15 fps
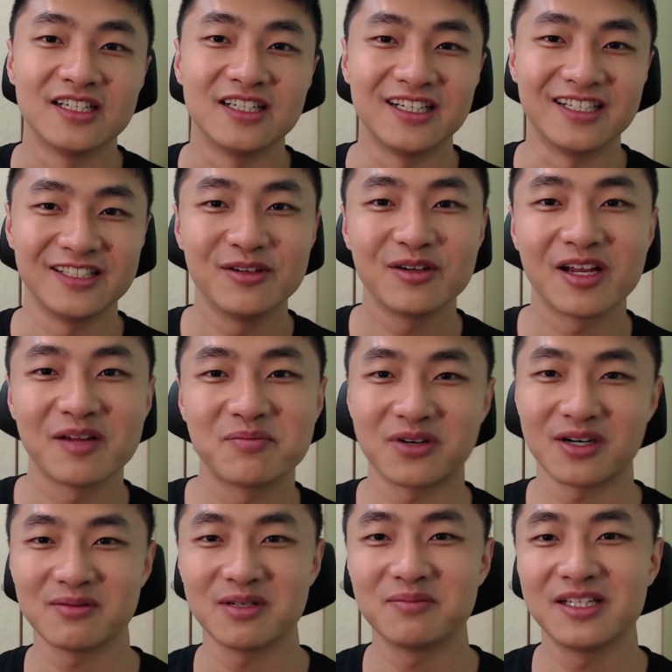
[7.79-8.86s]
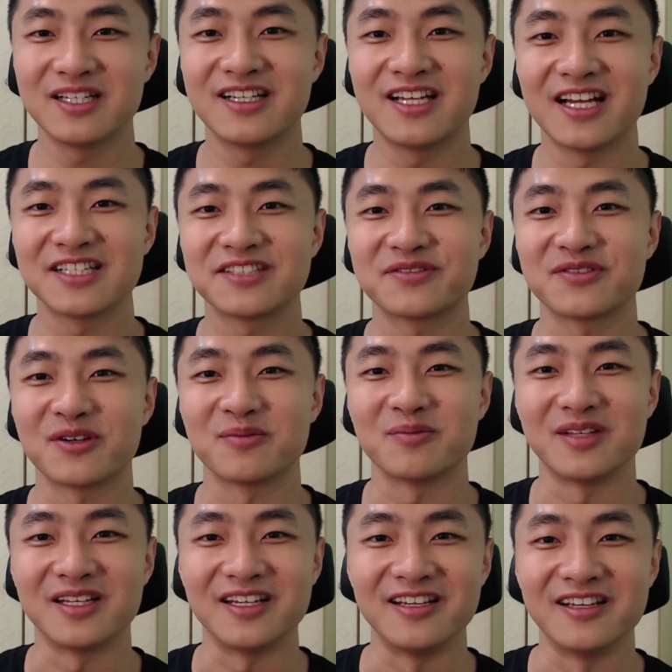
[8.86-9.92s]
And you can probably guess from
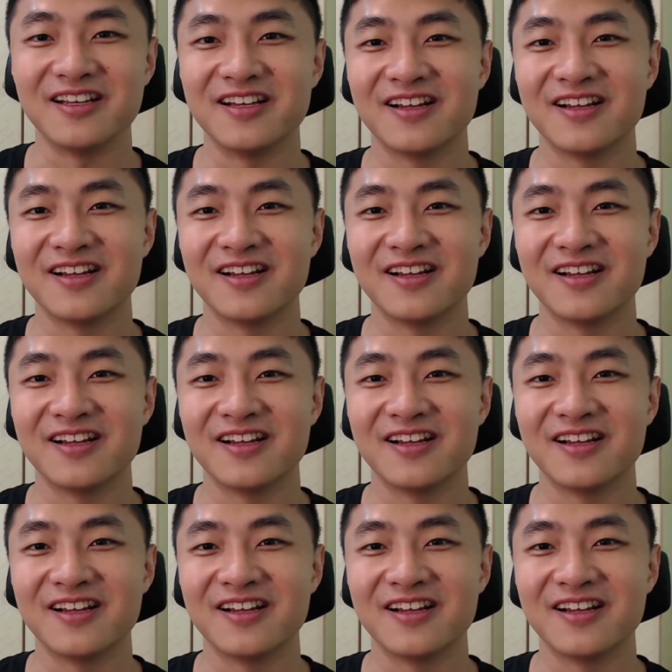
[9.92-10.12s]
the